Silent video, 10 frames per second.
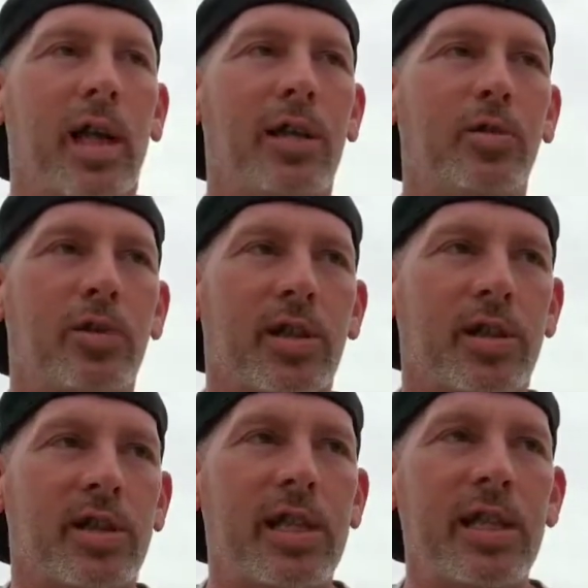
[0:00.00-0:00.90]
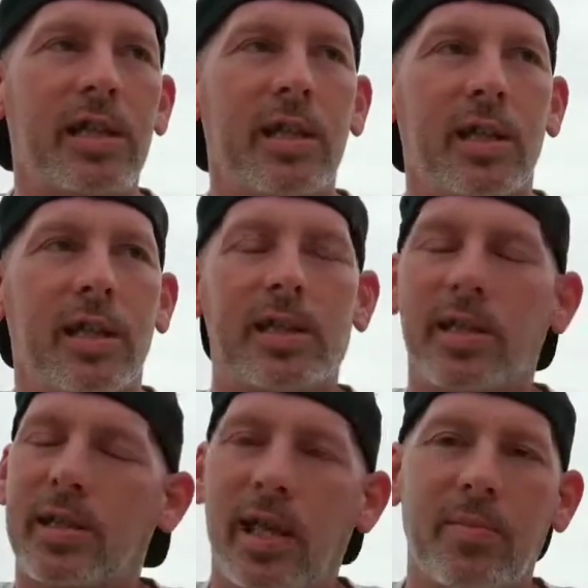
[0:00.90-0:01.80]
and you succeed, it's
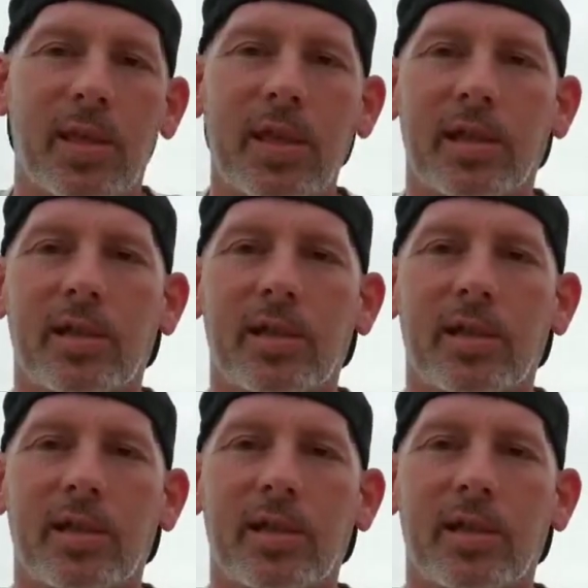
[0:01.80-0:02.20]
the same thing.